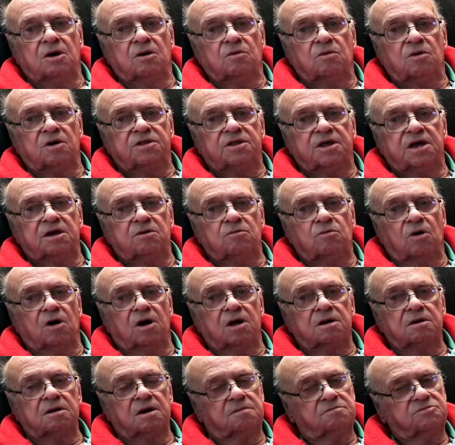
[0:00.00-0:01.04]
What they
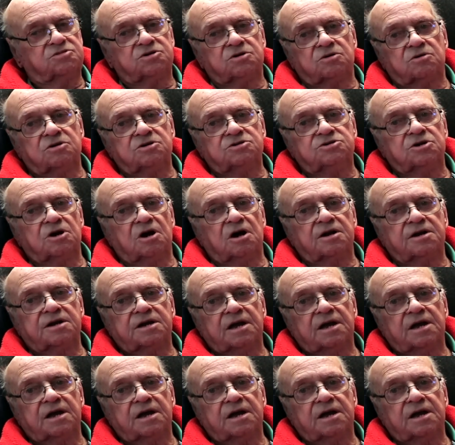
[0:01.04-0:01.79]
want? I'm sorry, John,